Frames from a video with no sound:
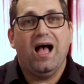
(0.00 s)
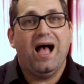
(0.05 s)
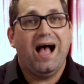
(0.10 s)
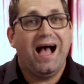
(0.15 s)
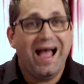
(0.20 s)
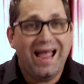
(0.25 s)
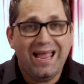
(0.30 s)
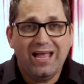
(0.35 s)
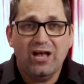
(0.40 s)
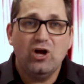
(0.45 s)

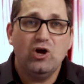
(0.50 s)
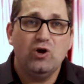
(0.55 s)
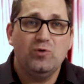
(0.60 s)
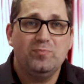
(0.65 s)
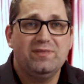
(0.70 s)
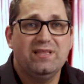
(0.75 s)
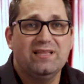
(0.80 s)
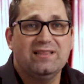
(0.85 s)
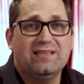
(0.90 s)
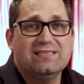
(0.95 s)
I
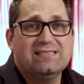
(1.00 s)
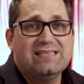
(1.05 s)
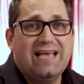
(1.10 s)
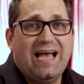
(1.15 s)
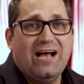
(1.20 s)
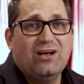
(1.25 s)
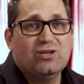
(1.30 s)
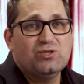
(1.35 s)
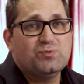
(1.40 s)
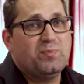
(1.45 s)
hope that the
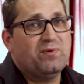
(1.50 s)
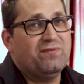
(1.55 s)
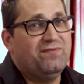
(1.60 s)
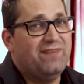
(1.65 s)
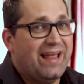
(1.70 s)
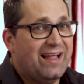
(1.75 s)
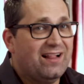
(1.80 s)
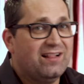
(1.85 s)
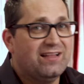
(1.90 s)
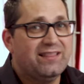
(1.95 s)
Zahaus
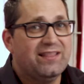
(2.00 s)
prevail